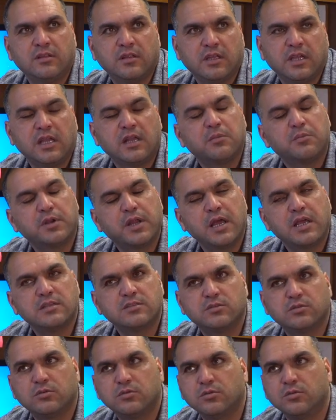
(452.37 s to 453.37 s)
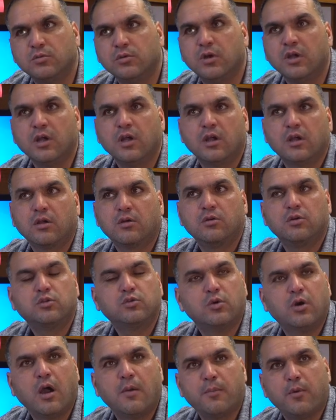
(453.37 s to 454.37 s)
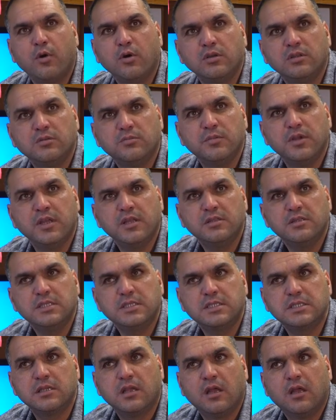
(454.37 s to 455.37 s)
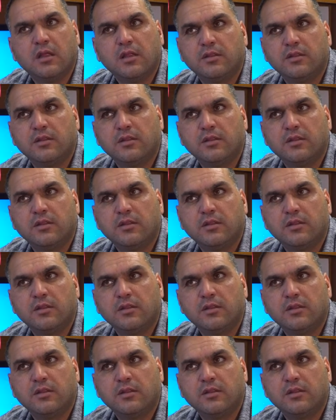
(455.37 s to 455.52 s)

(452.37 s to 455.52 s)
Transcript: they help us to go to appointments,